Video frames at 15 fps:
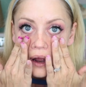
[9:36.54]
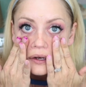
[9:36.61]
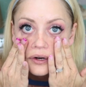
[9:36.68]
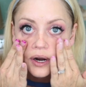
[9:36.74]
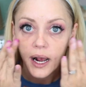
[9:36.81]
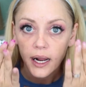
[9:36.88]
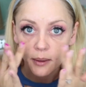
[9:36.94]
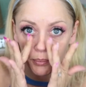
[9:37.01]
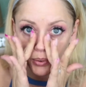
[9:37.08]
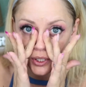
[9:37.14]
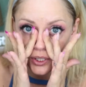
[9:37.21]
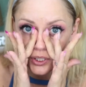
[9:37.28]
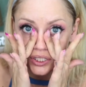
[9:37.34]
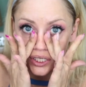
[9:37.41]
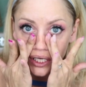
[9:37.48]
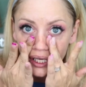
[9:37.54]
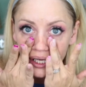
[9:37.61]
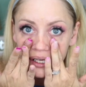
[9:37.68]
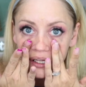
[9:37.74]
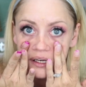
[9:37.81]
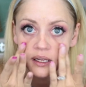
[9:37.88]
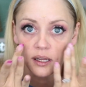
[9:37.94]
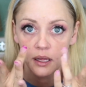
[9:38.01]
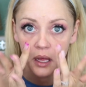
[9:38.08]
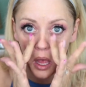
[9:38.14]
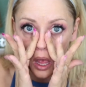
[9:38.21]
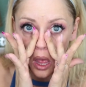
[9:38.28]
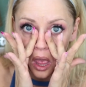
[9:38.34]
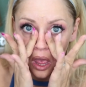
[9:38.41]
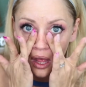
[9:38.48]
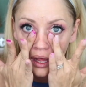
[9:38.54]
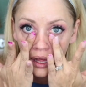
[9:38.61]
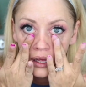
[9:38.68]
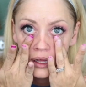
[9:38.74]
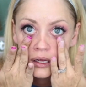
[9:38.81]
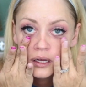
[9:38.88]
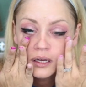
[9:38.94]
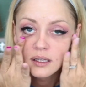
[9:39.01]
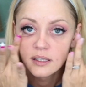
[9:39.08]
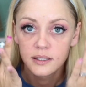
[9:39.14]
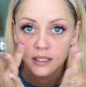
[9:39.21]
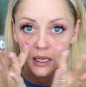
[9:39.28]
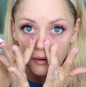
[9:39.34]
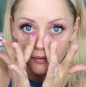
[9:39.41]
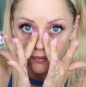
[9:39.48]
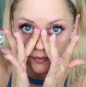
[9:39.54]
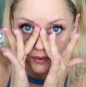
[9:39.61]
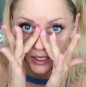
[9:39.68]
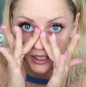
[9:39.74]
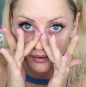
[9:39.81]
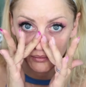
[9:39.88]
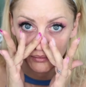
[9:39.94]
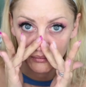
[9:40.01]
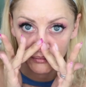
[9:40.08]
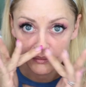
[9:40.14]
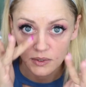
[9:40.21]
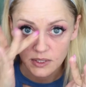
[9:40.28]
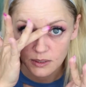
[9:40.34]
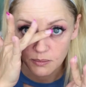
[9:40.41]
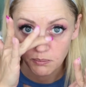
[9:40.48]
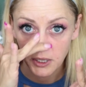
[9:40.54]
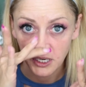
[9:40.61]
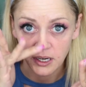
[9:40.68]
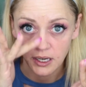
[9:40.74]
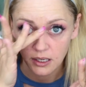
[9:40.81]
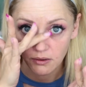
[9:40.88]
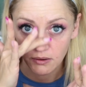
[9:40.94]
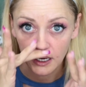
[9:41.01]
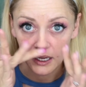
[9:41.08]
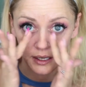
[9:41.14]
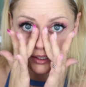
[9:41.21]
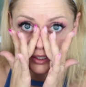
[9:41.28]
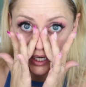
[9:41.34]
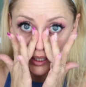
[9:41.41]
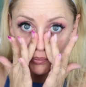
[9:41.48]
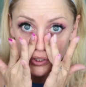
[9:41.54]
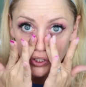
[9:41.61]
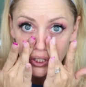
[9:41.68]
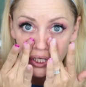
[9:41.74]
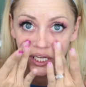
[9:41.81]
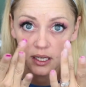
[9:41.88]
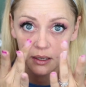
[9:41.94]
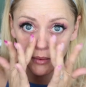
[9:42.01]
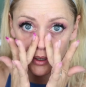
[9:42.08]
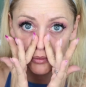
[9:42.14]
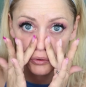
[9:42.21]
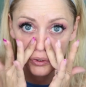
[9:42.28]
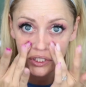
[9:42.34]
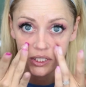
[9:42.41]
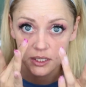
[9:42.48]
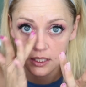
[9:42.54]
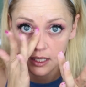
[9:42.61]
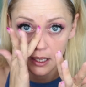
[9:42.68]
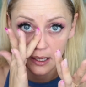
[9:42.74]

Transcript: Try to push it in instead of like smearing it around. I try to push it into my pores.